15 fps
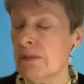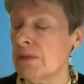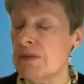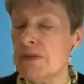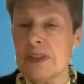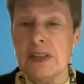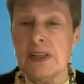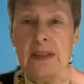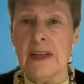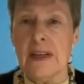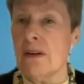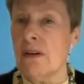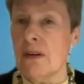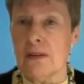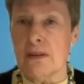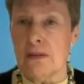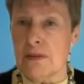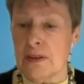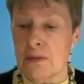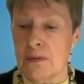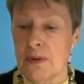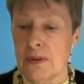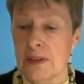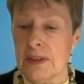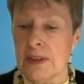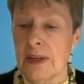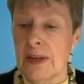We've seen that all over the world.